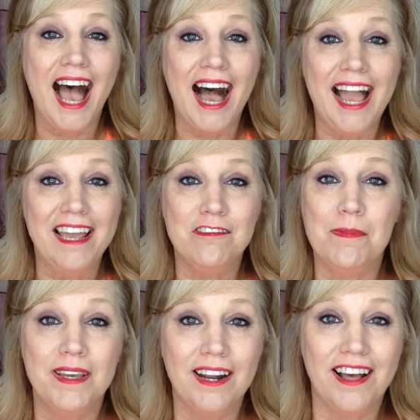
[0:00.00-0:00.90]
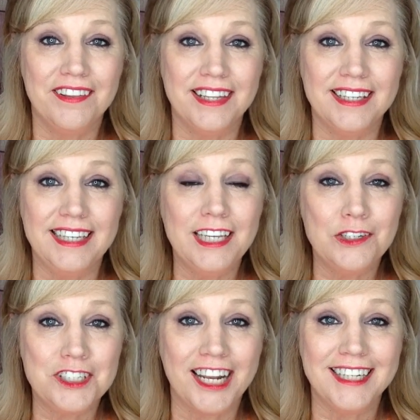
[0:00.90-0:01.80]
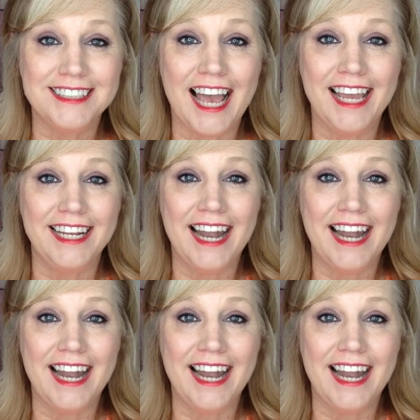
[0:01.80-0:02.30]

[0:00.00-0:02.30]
I have been on the ketogenic diet